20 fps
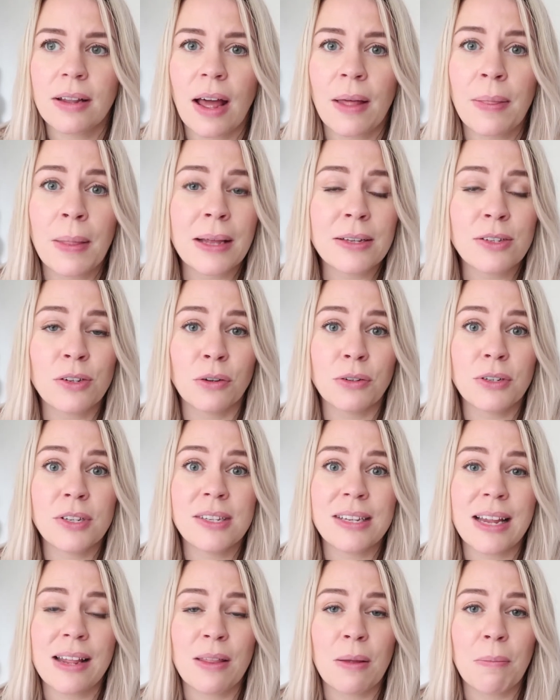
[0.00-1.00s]
And that's not to
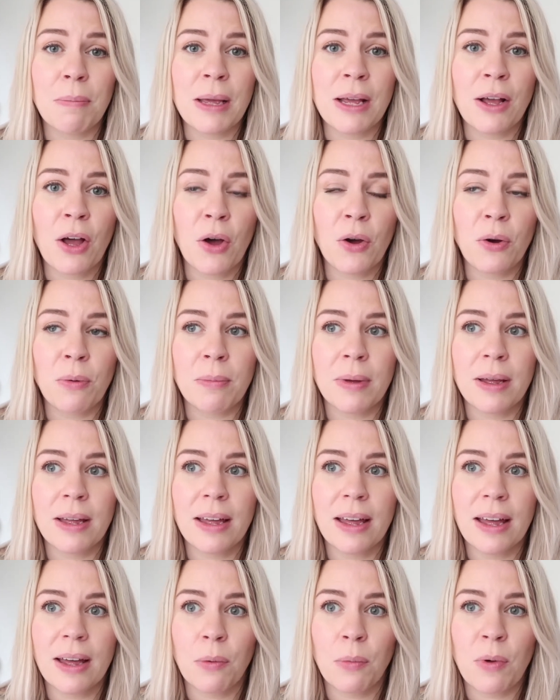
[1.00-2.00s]
say that being home
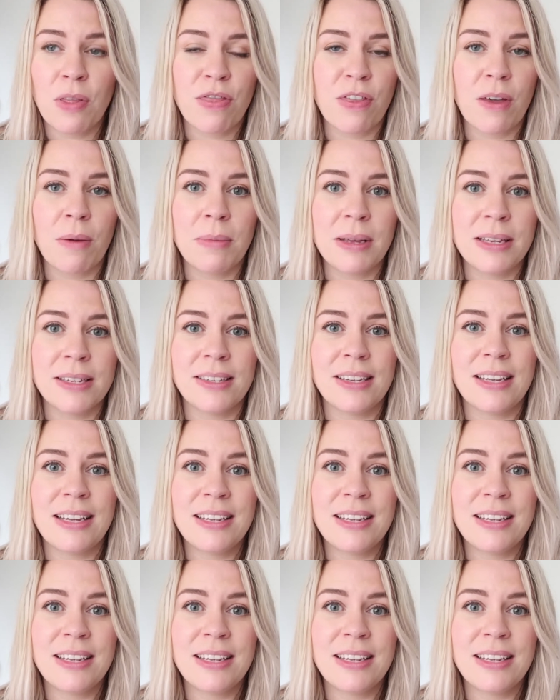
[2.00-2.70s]
with them is